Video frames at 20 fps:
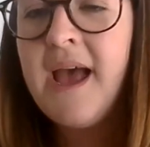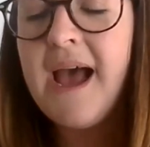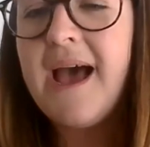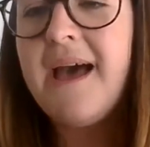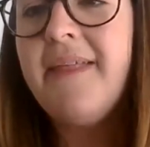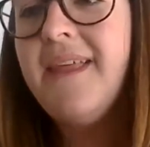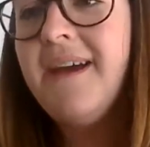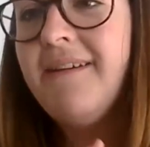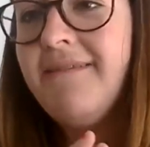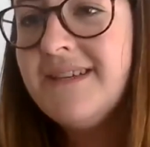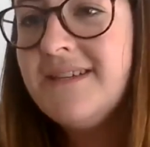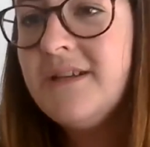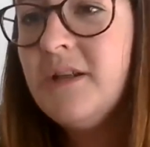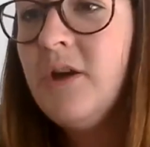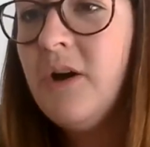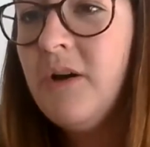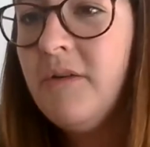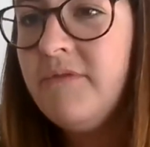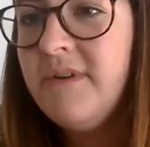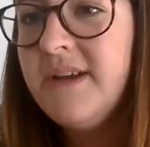and there is a
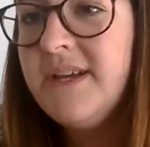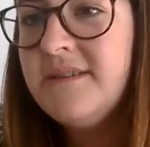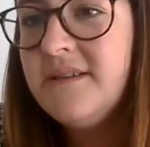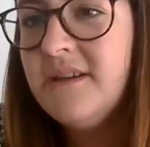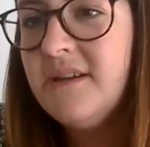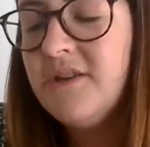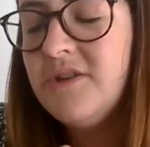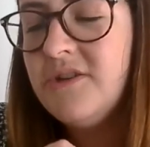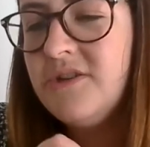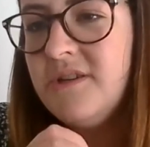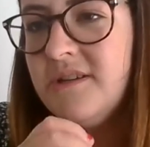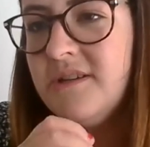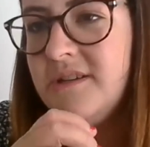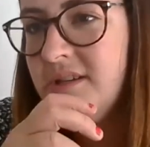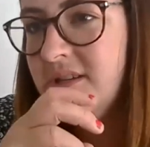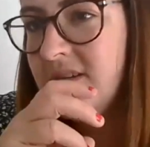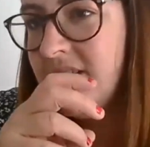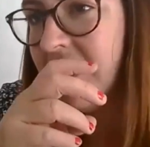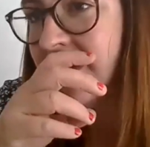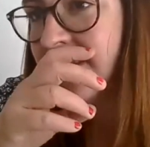lot of research to
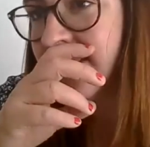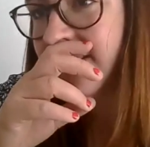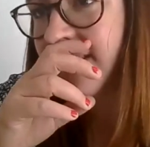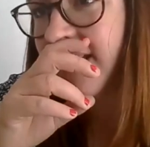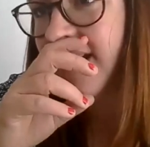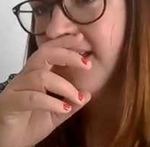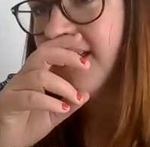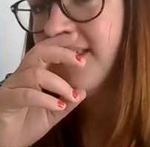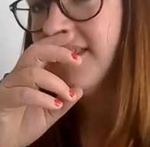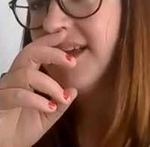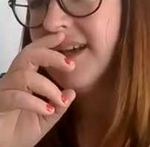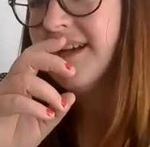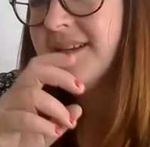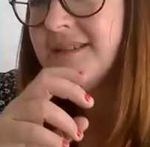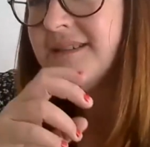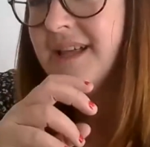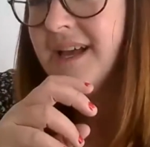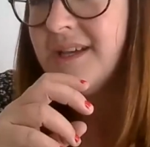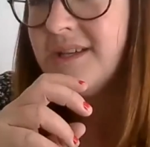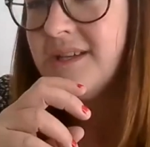suggest that
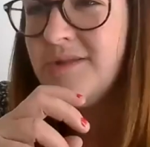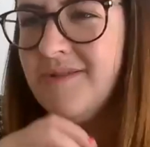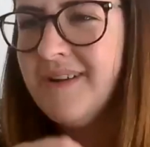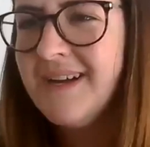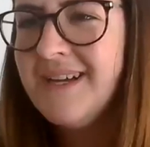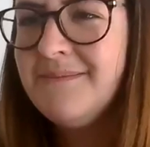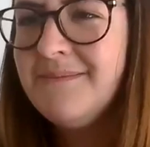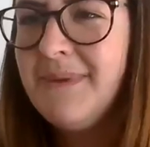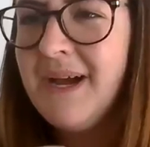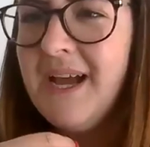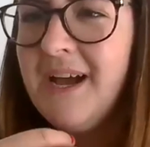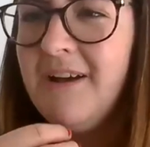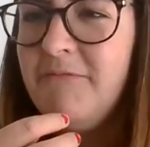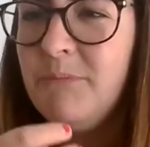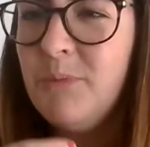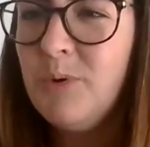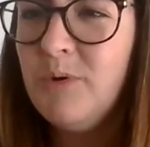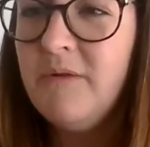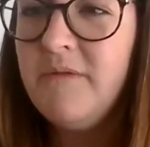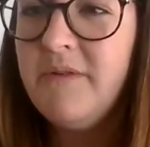things like stress might
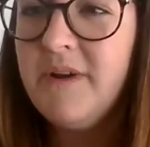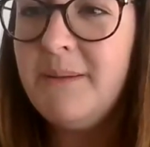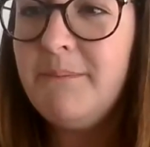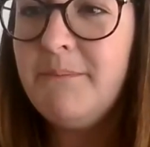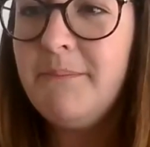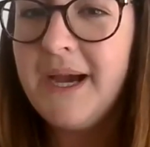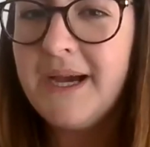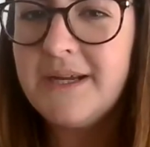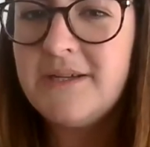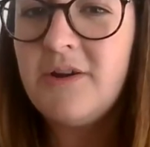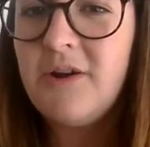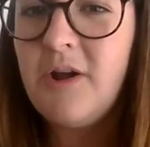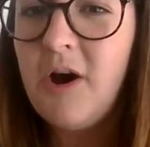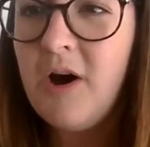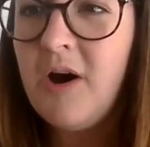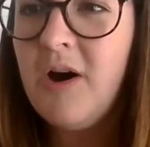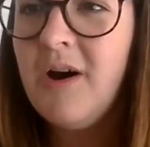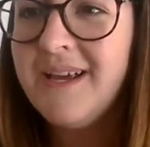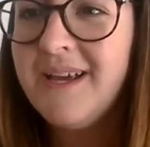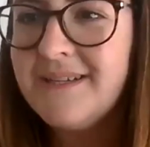have more of an impact on
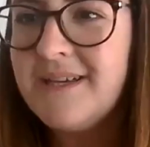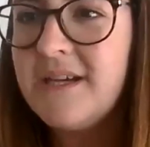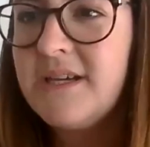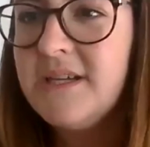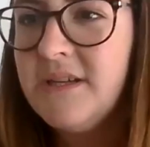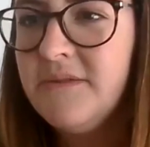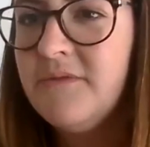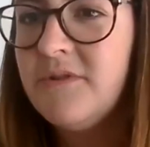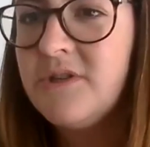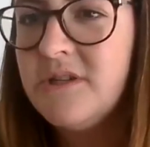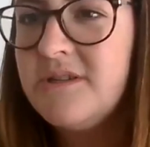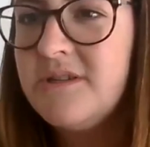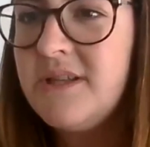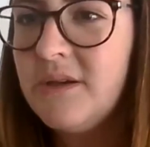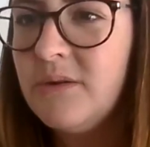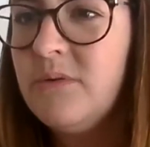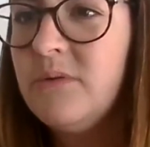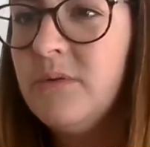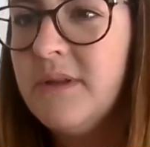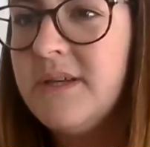hot executive functions
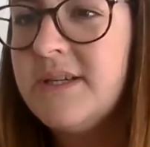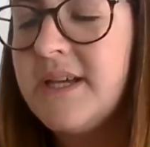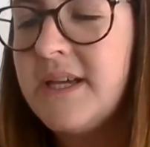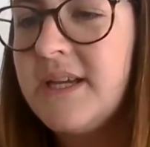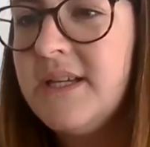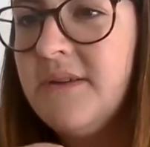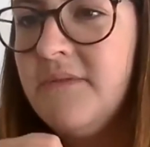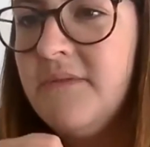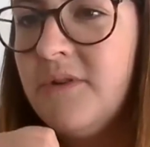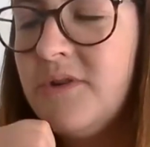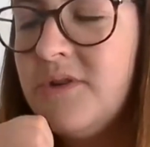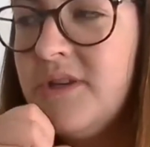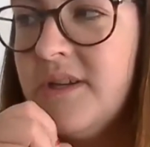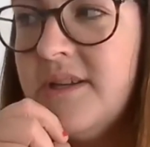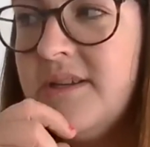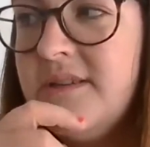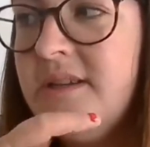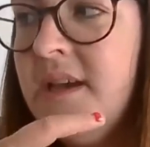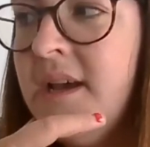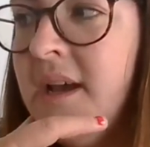than cool executive
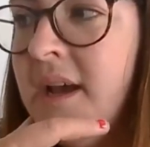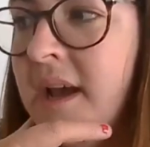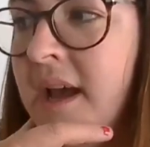functions.